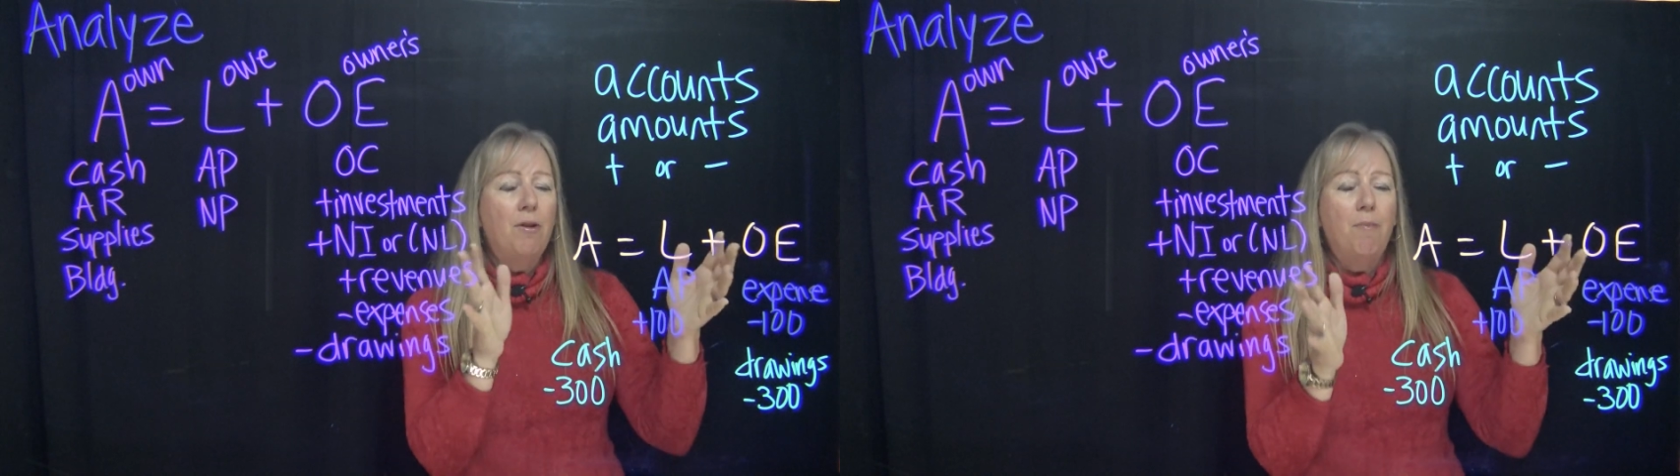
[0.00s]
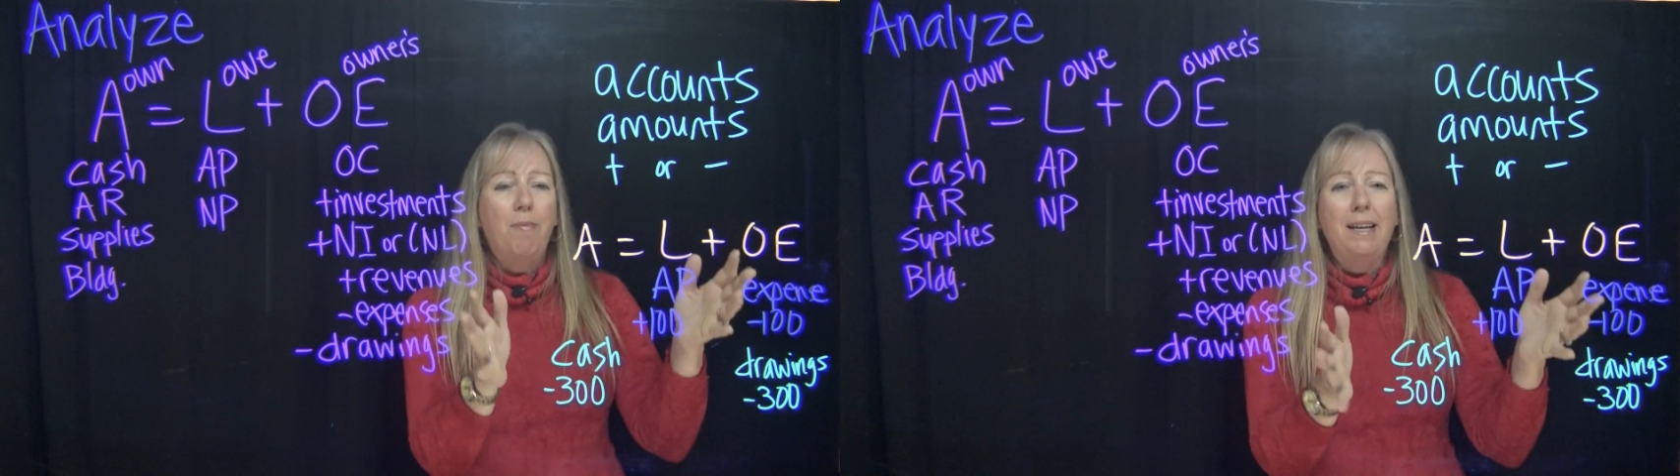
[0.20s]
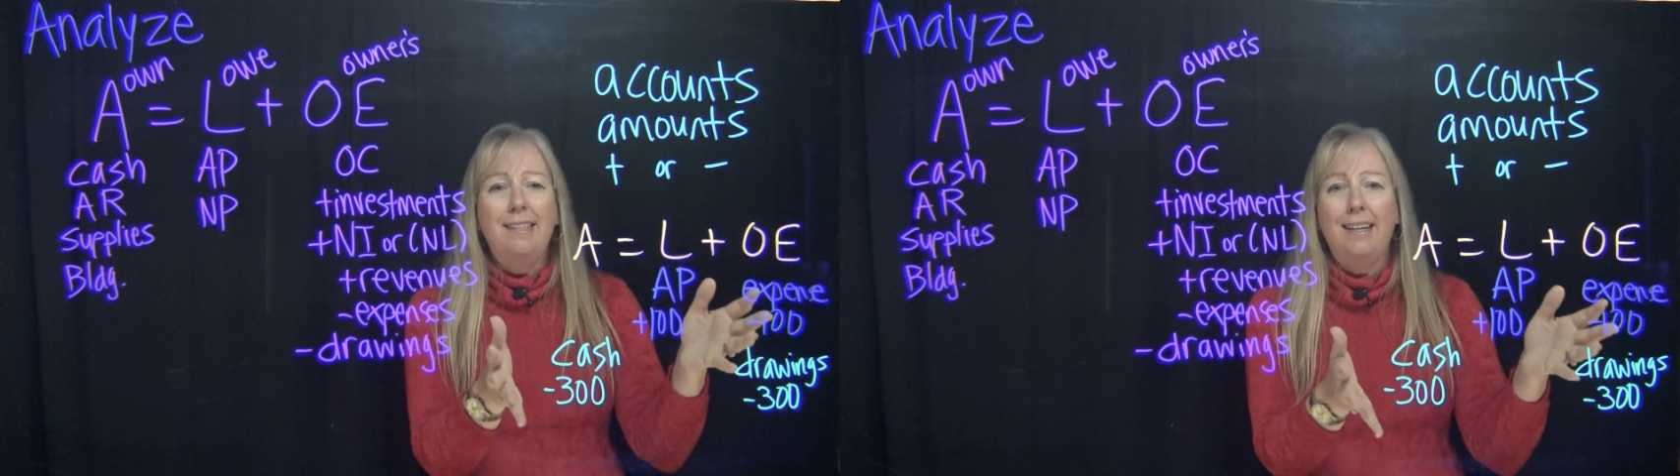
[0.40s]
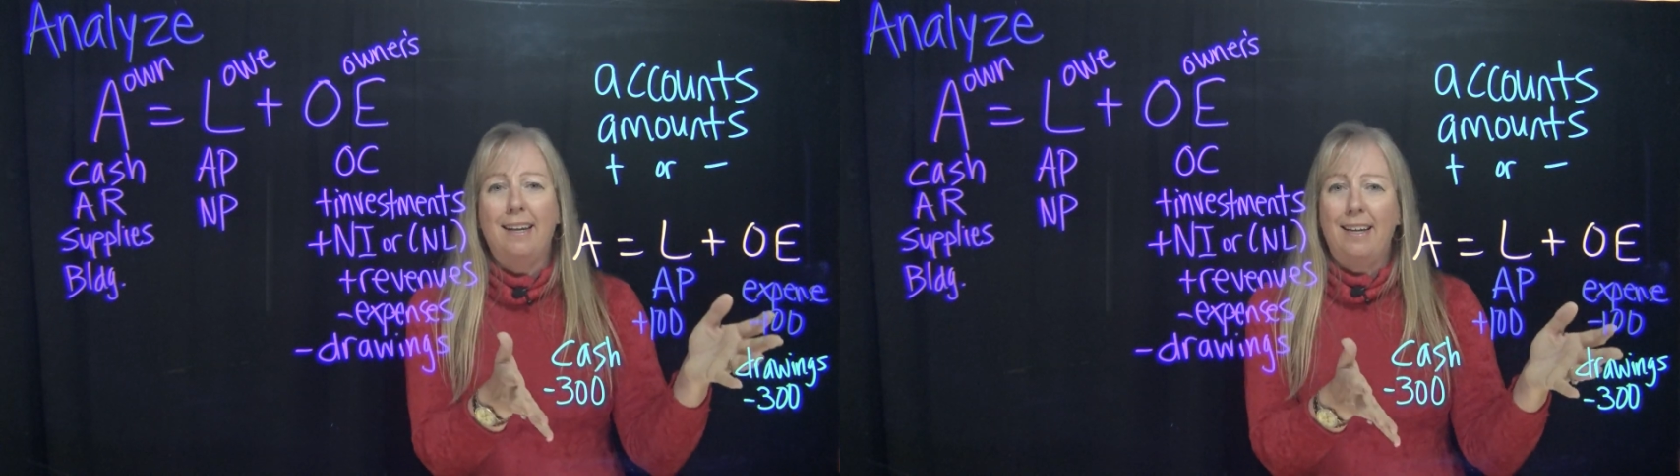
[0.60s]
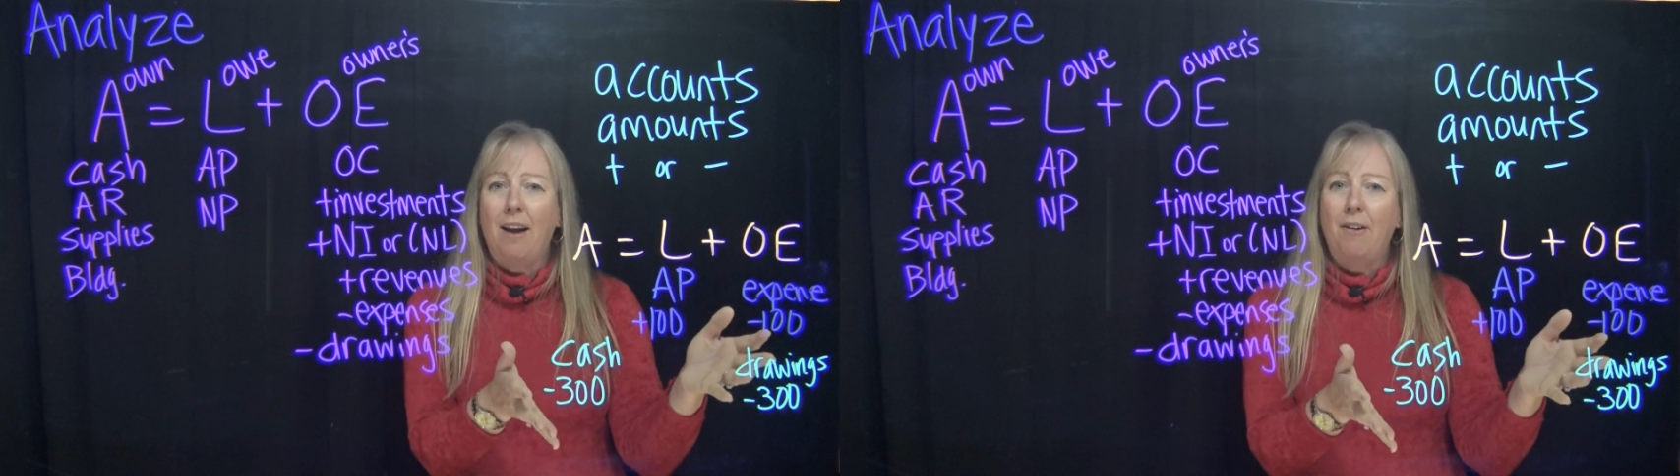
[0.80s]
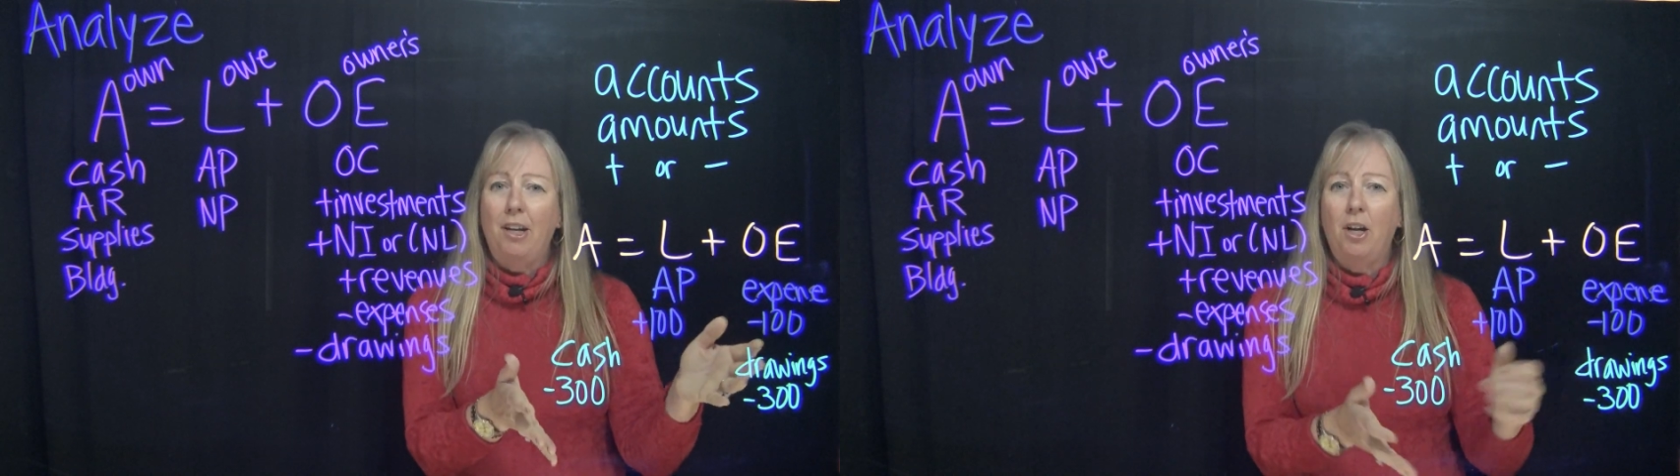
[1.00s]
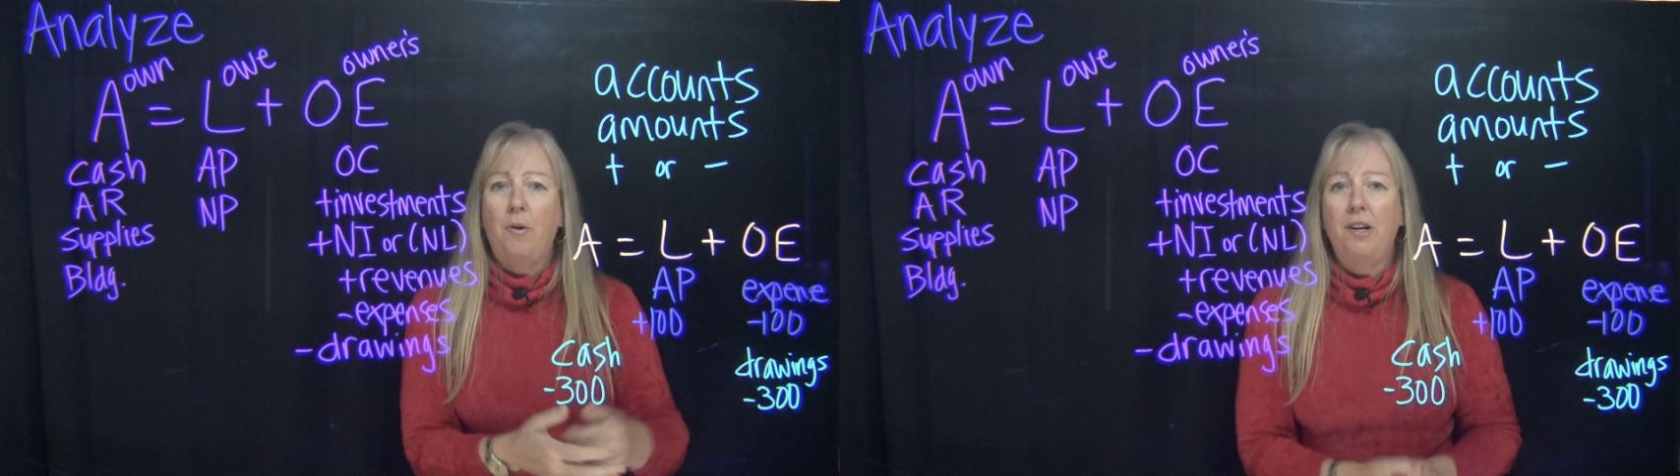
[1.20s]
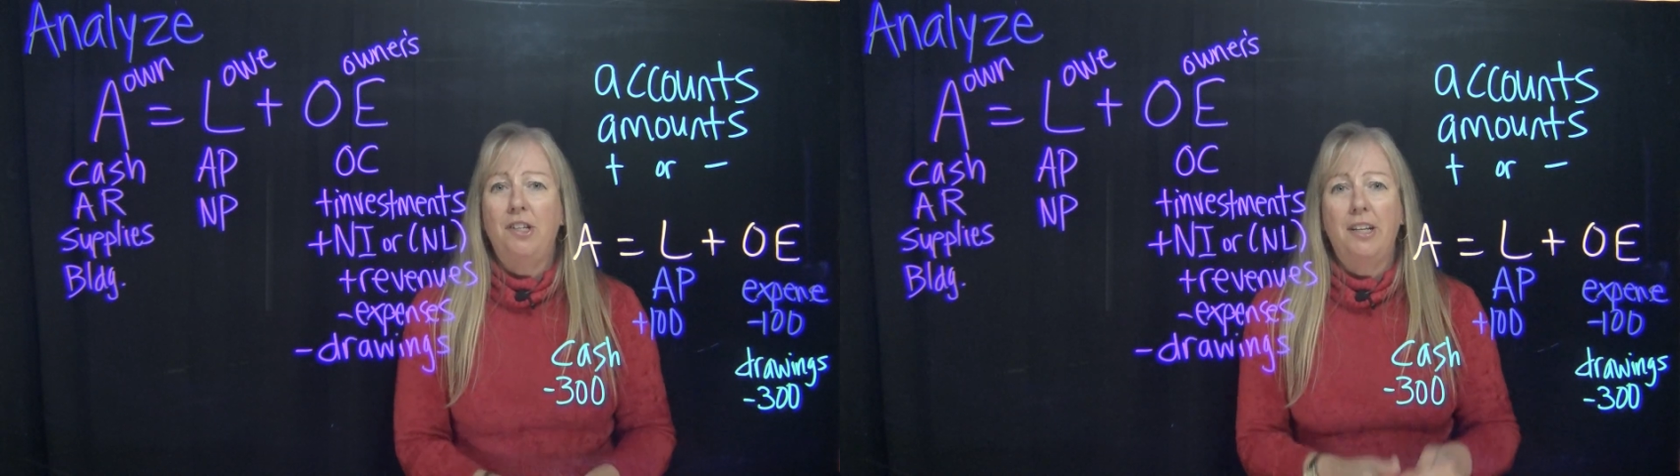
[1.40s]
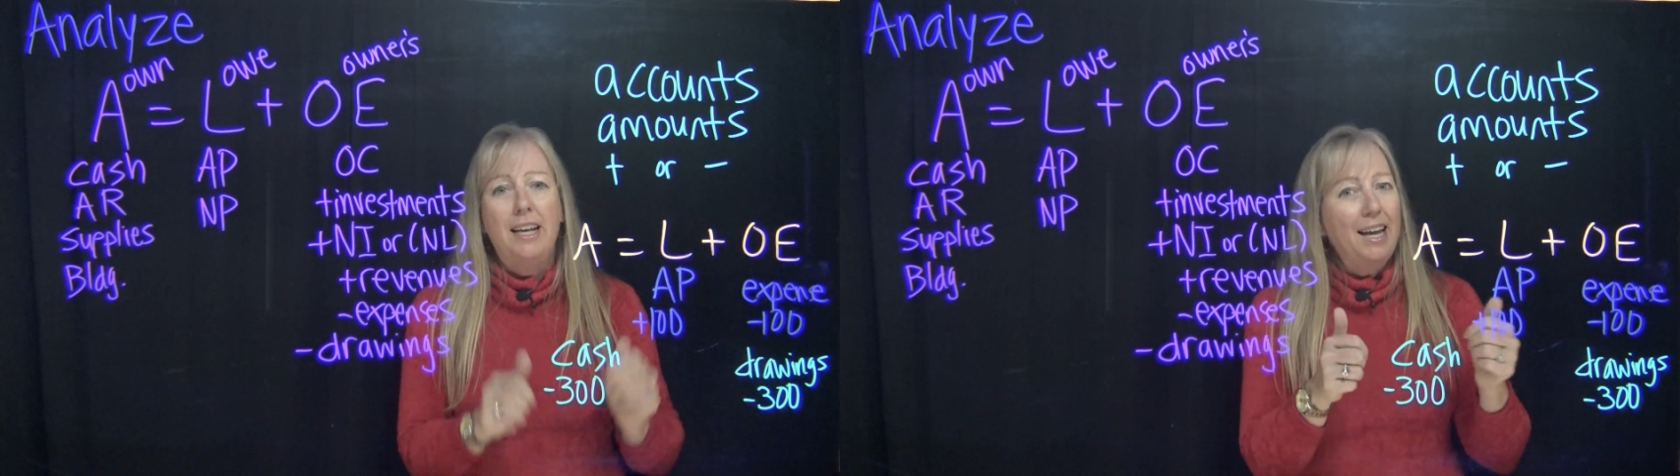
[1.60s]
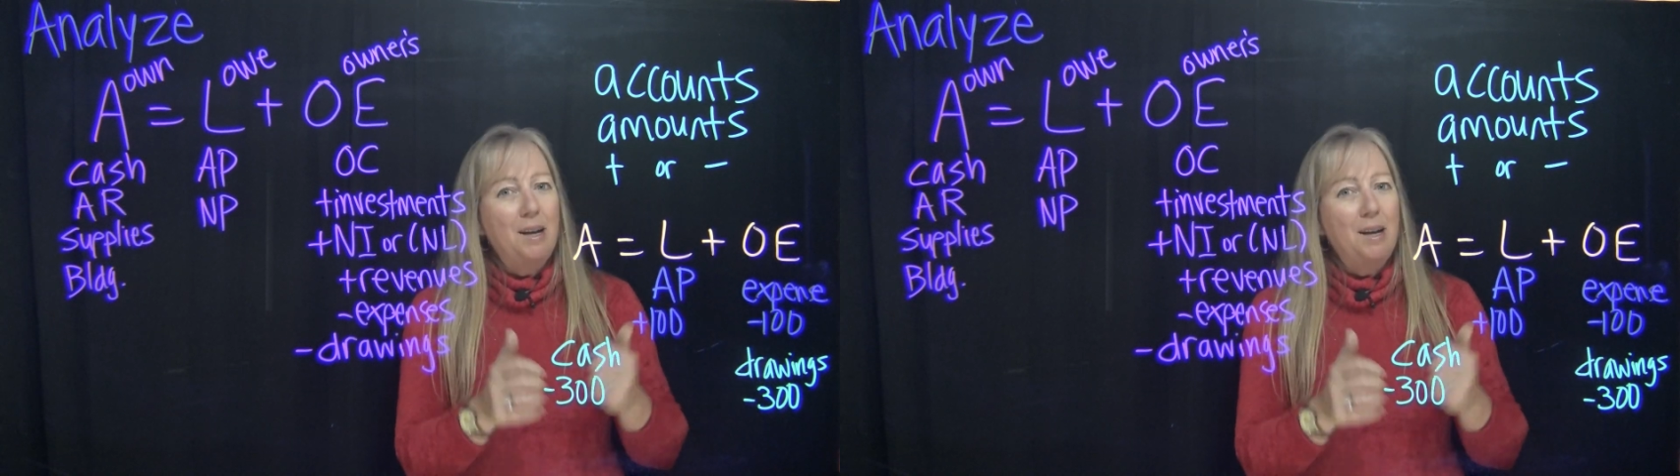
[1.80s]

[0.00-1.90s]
your basic accounting equation